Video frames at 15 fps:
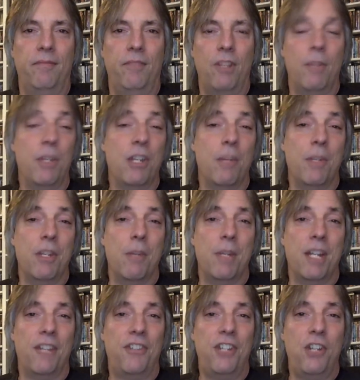
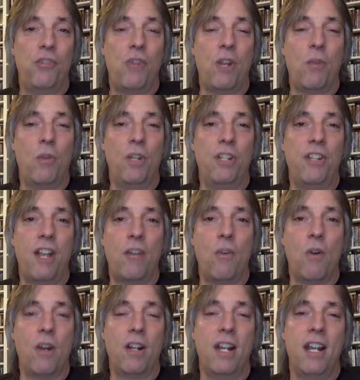
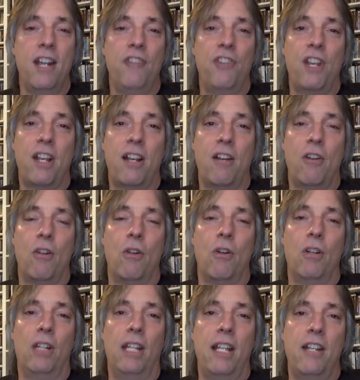www.seatranquility.org. Check out all our
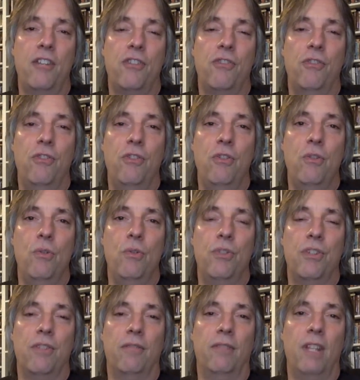latest news
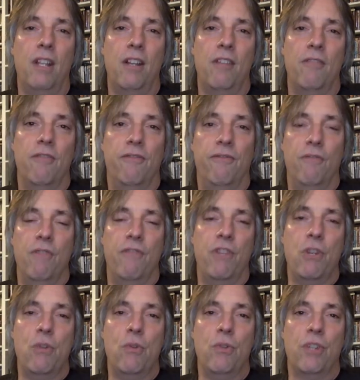and
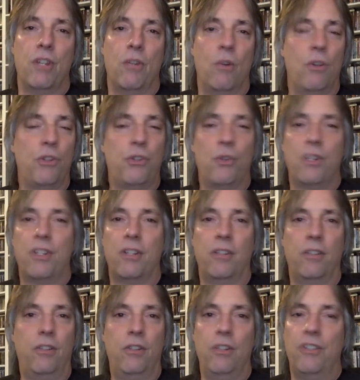reviews on all sorts of
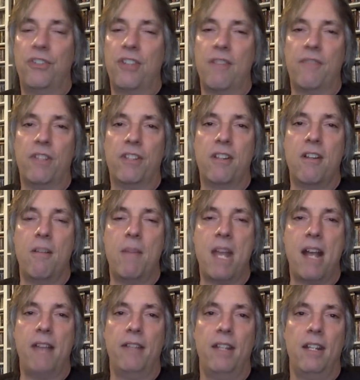good stuff that's come
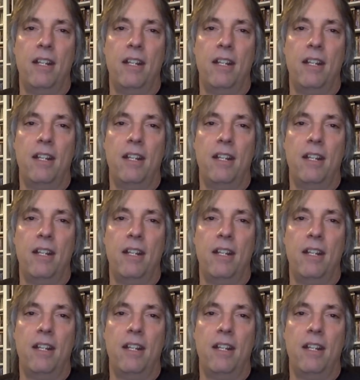out.